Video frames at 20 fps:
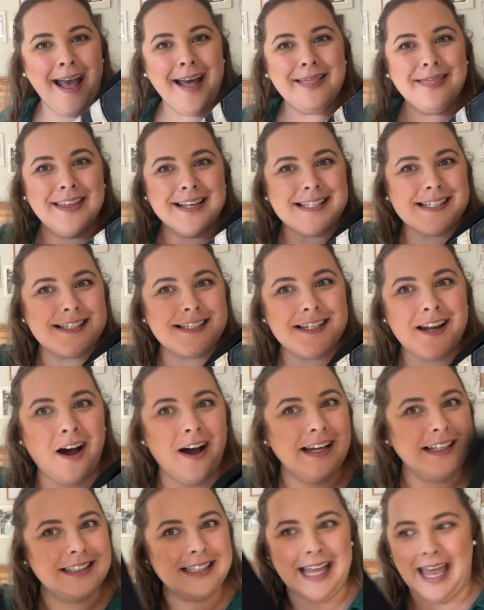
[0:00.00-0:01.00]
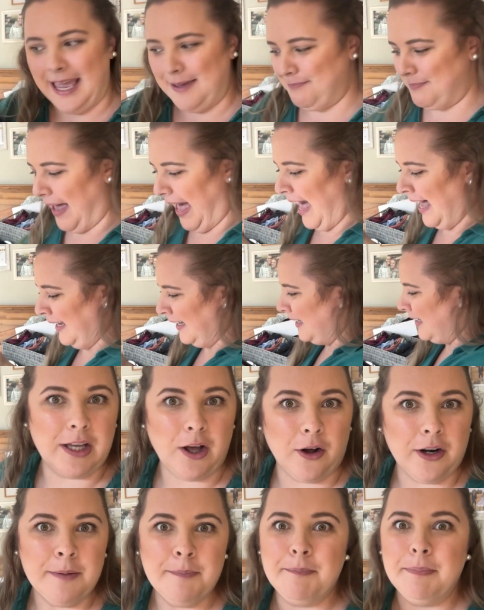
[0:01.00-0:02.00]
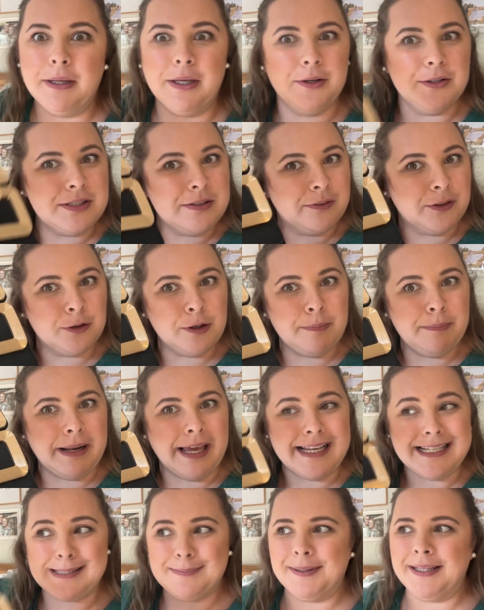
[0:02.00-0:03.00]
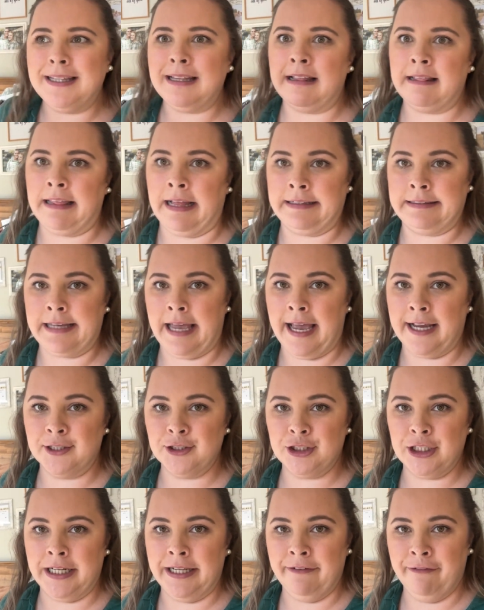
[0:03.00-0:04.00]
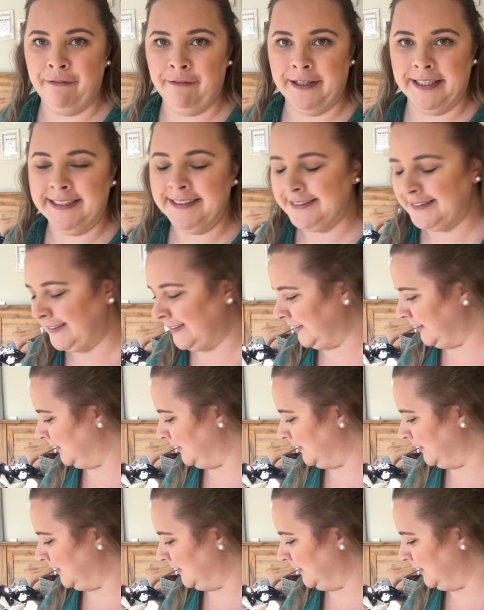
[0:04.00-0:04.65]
the style came back, got a beautiful replacement that actually fits.